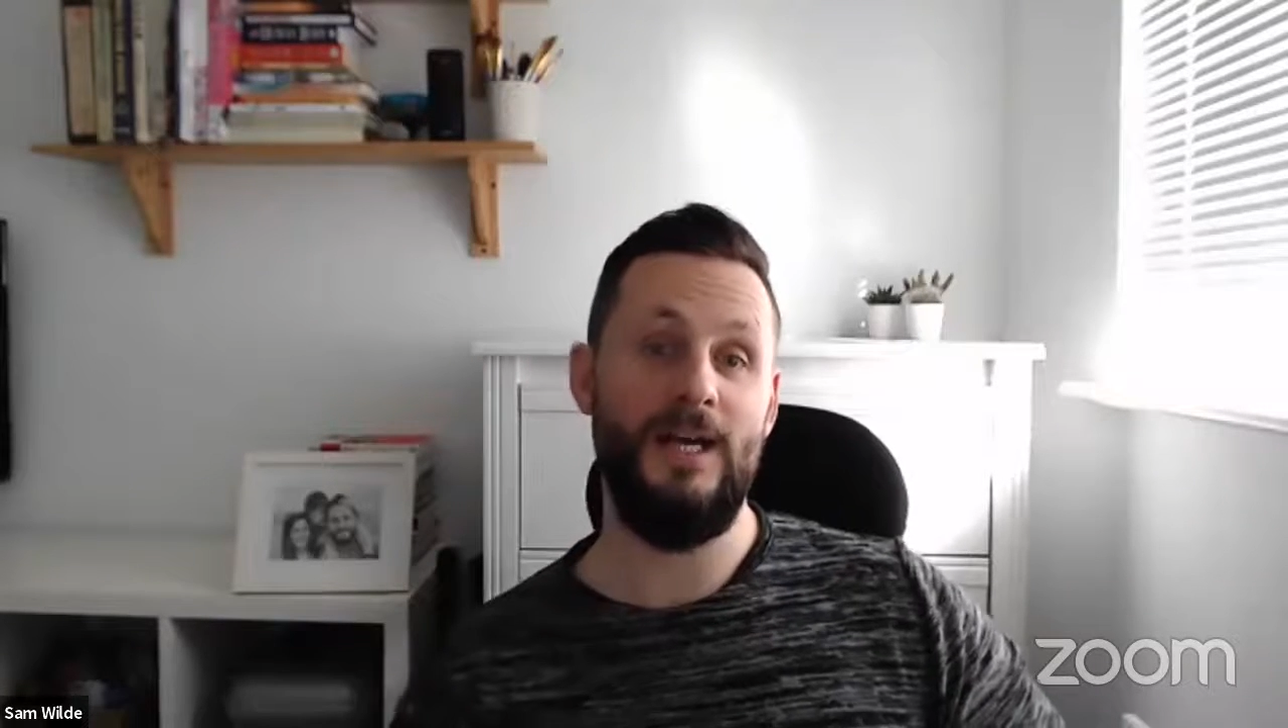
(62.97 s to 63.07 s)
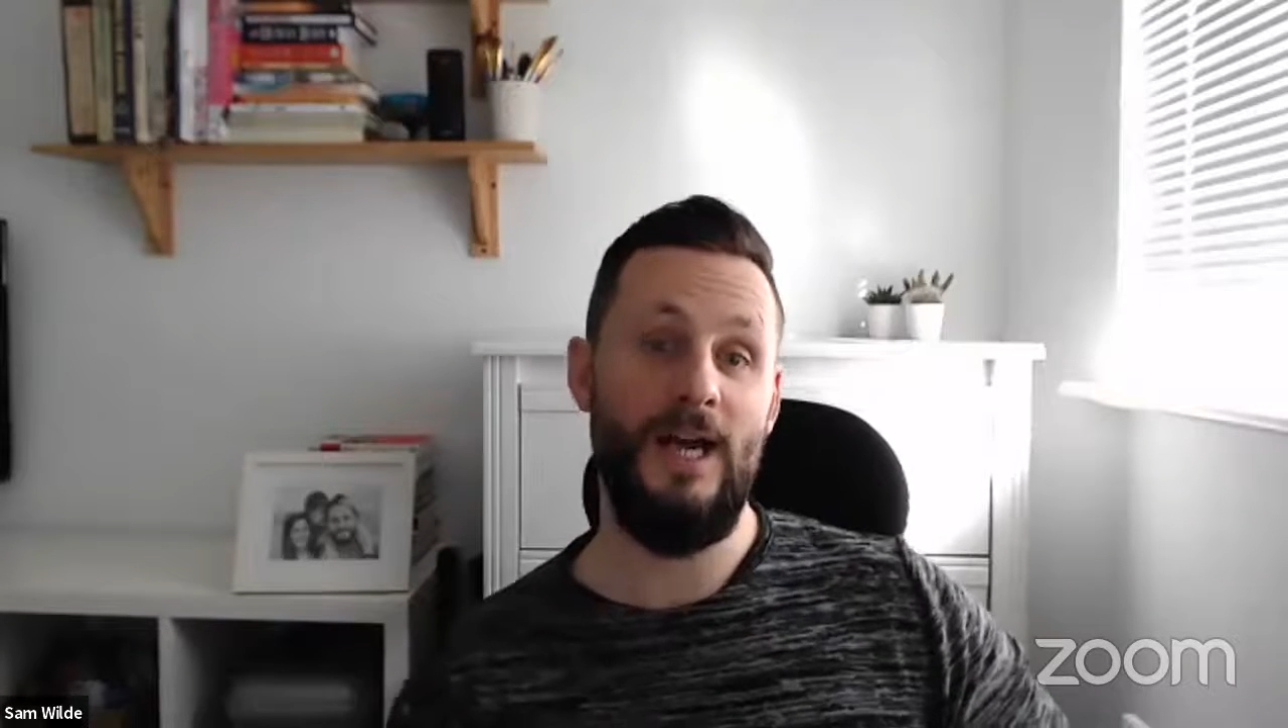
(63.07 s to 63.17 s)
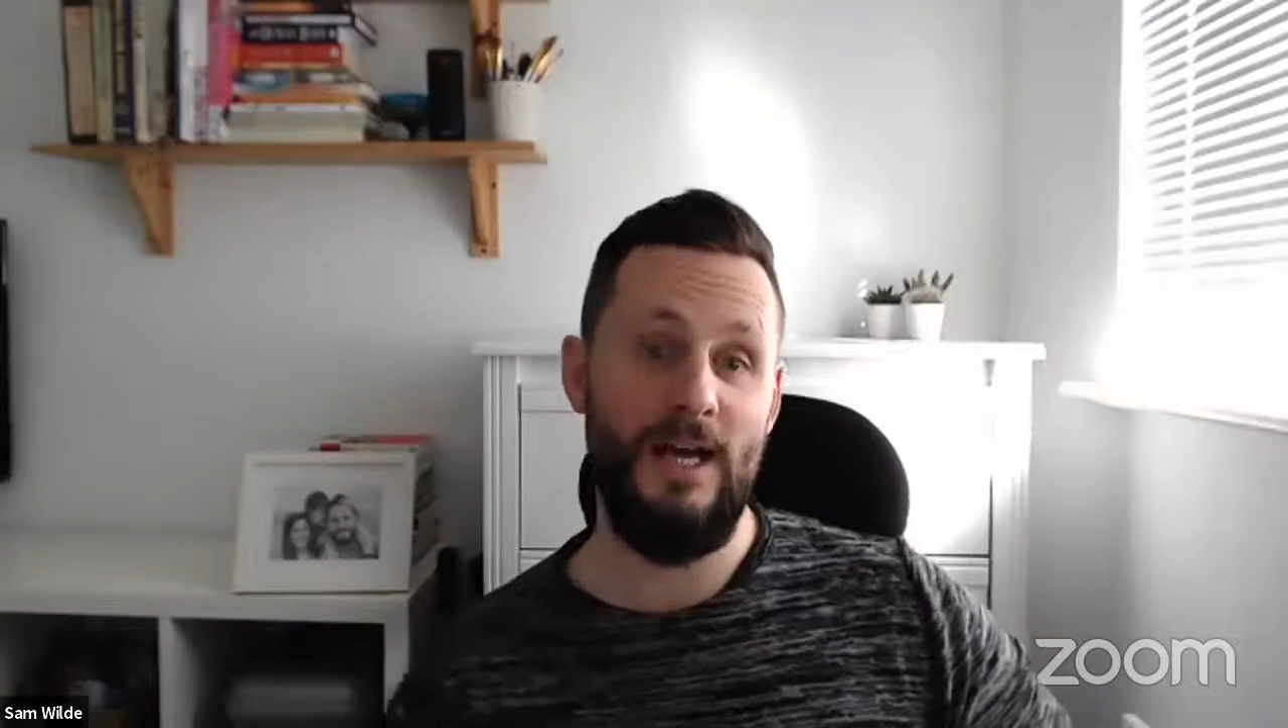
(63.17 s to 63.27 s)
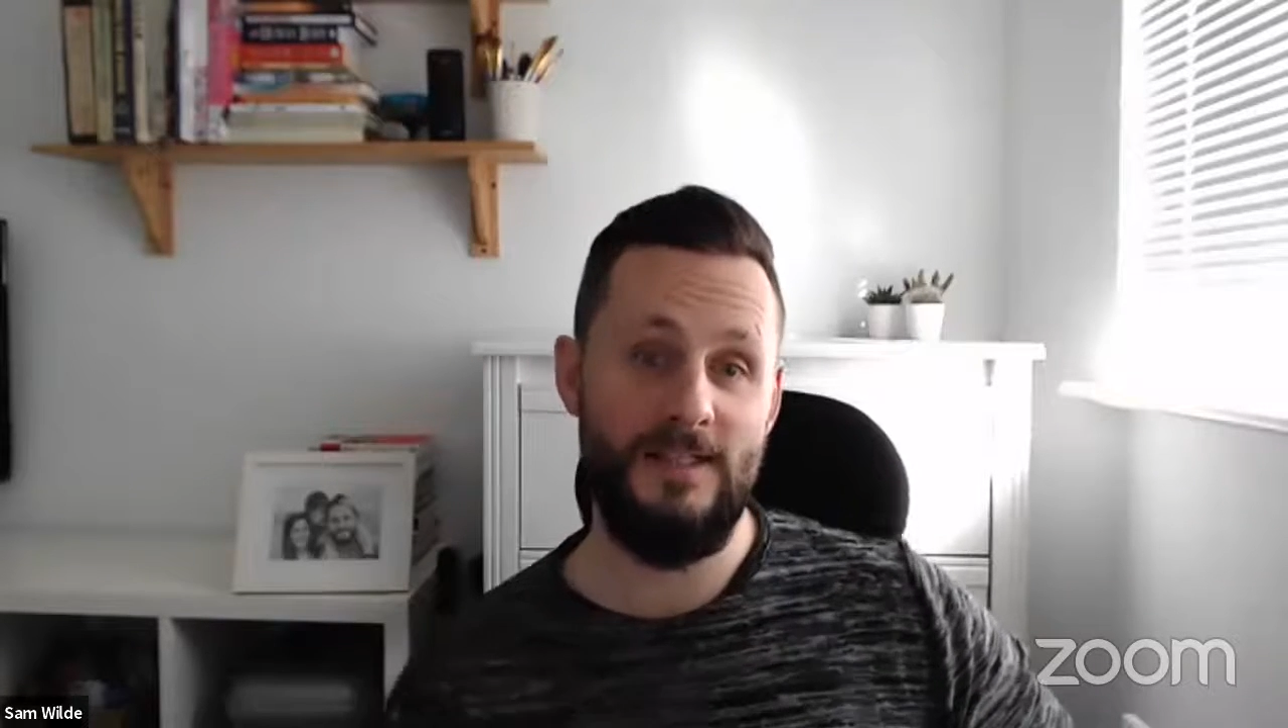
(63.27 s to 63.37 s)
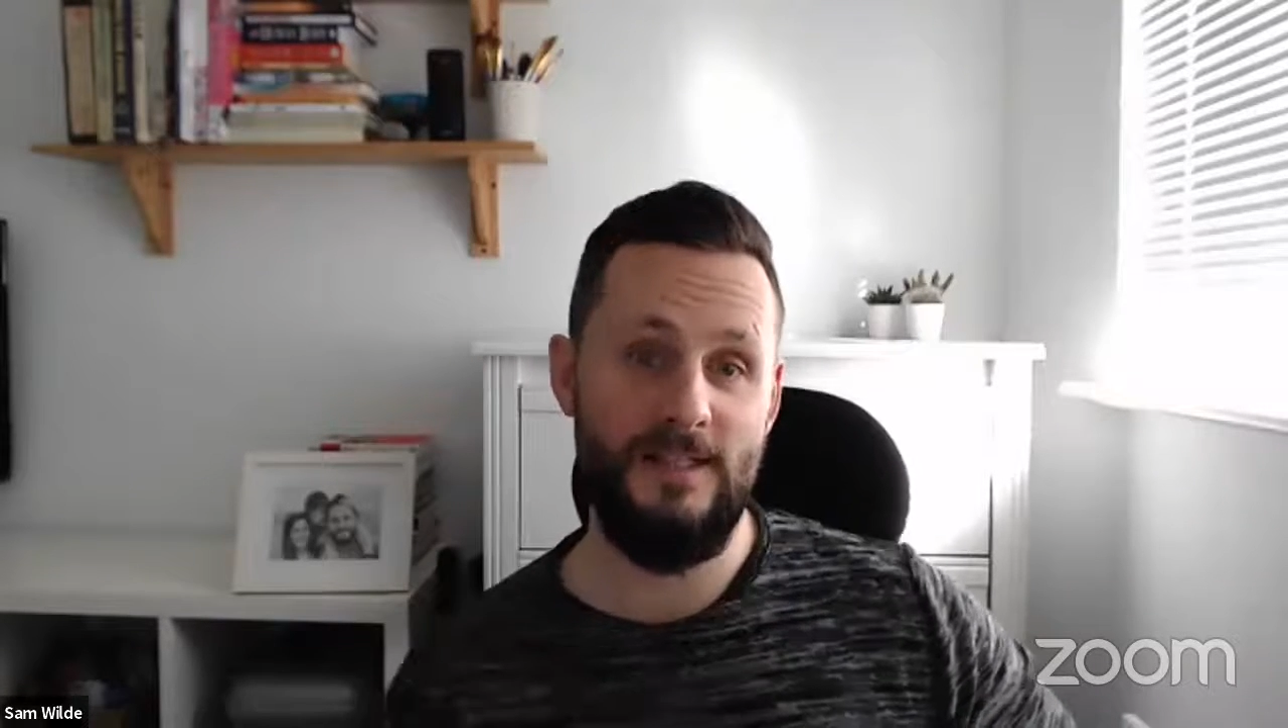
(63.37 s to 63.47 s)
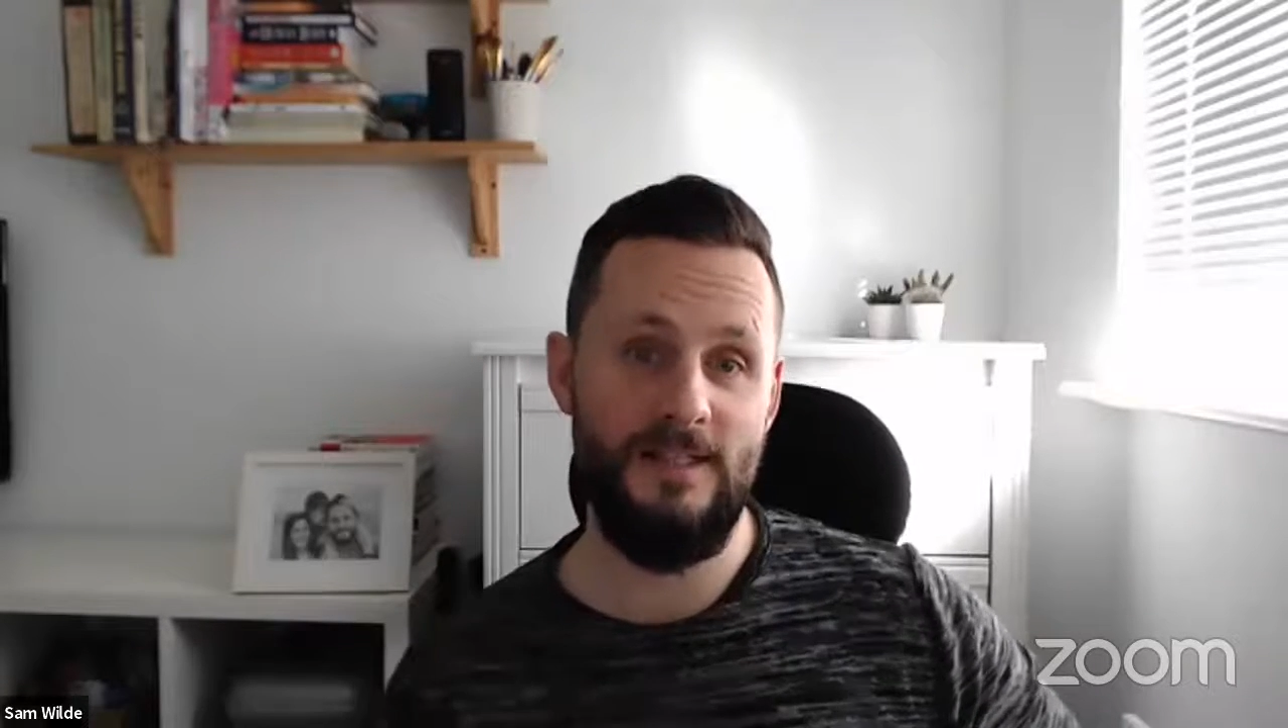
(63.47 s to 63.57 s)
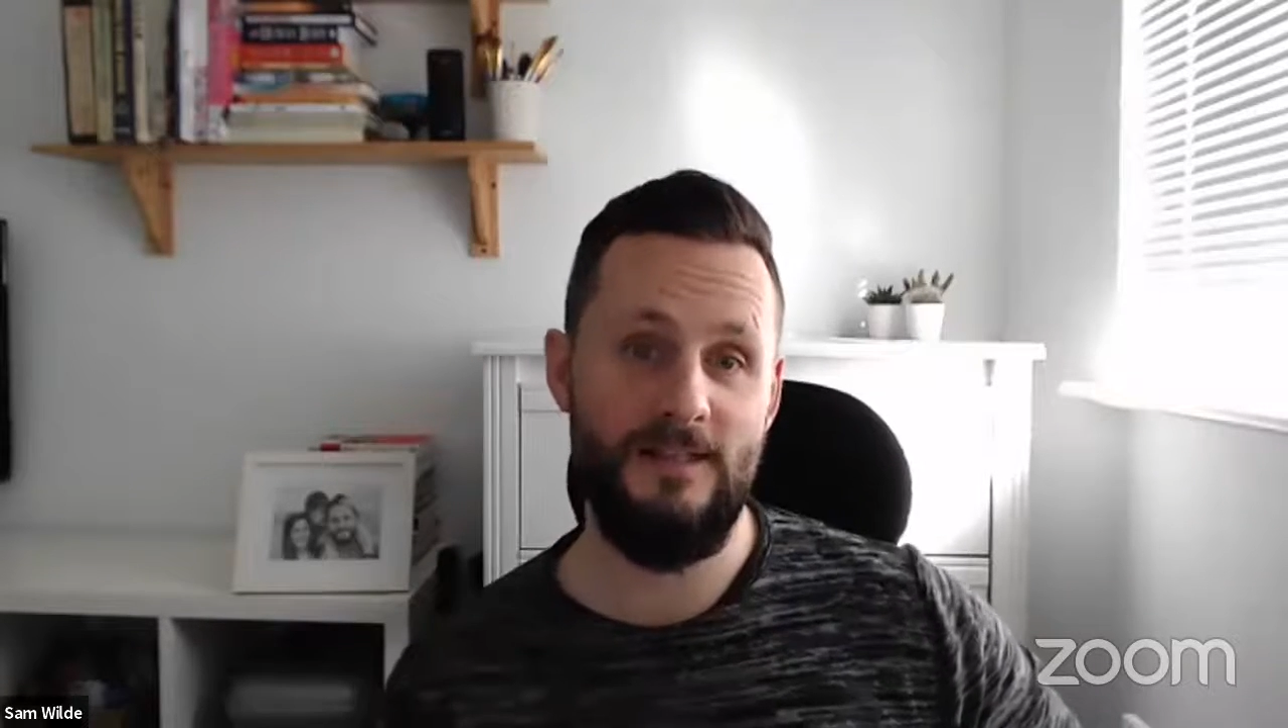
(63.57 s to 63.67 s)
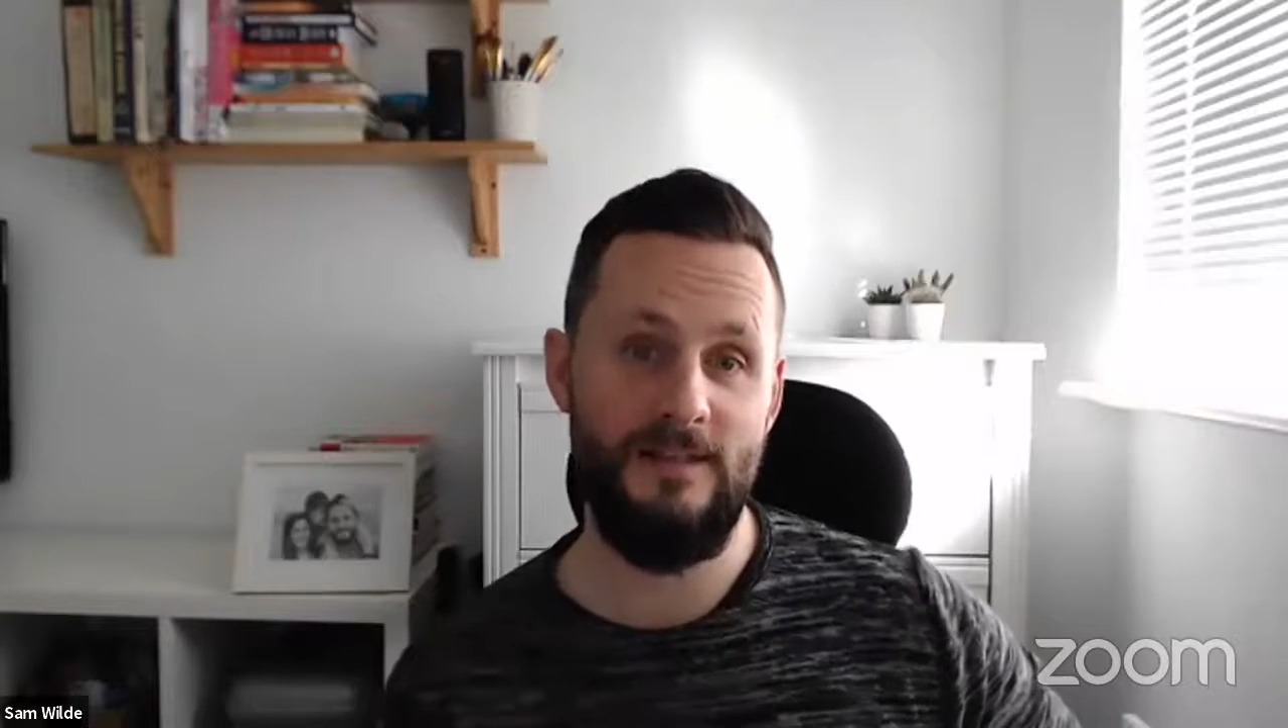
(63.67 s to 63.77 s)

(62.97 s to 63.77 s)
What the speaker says: hasn't